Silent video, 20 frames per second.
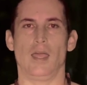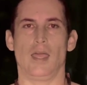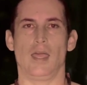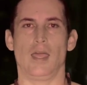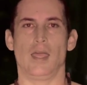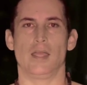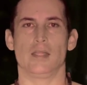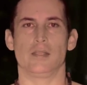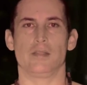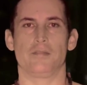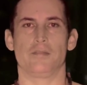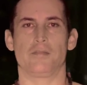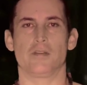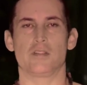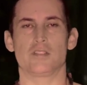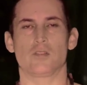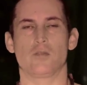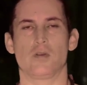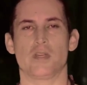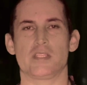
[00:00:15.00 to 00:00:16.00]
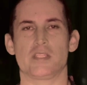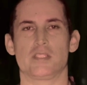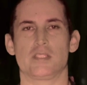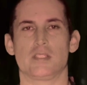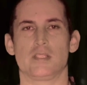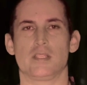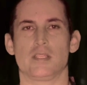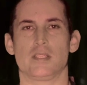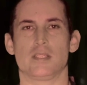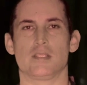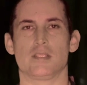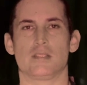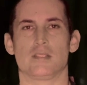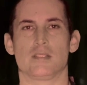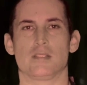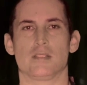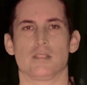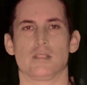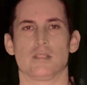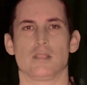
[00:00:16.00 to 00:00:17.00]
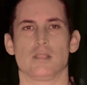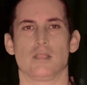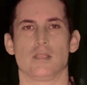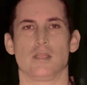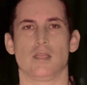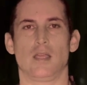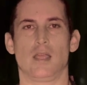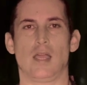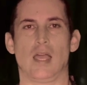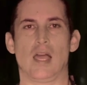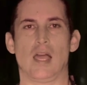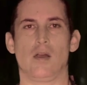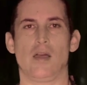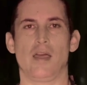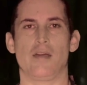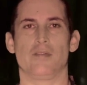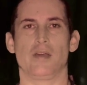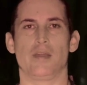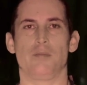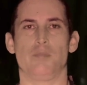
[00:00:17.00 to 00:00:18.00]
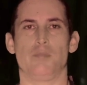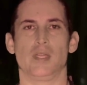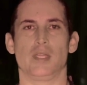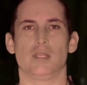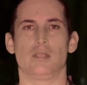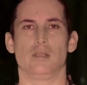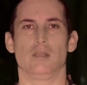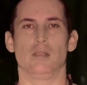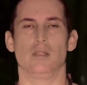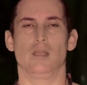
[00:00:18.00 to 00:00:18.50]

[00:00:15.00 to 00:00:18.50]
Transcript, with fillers: And the first question is, how have I been?